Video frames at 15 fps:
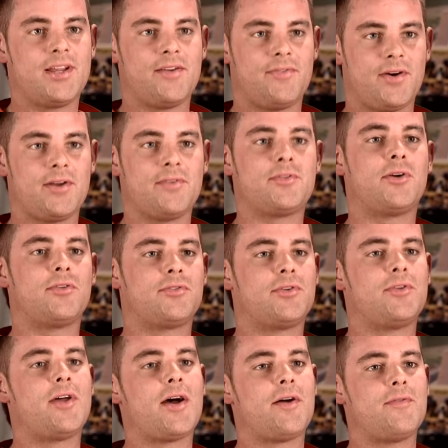if I'd have gone
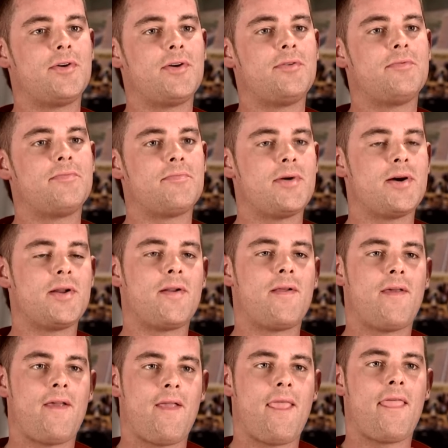through that route, but
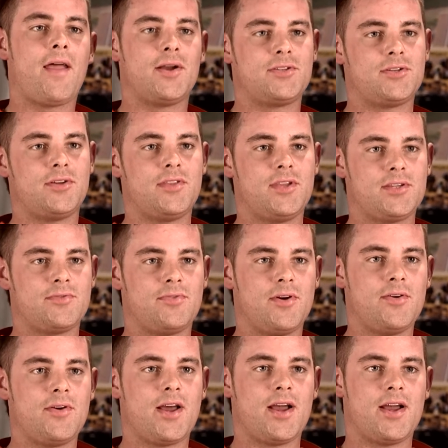I took this
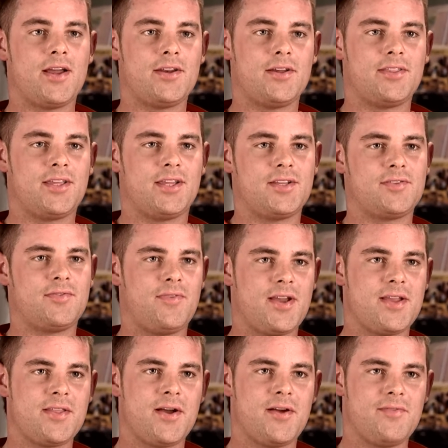route and I think it's
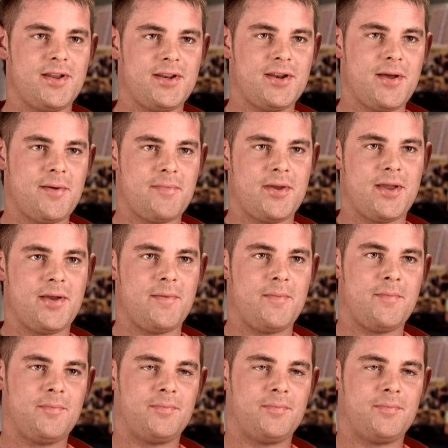fate that I've ended up here.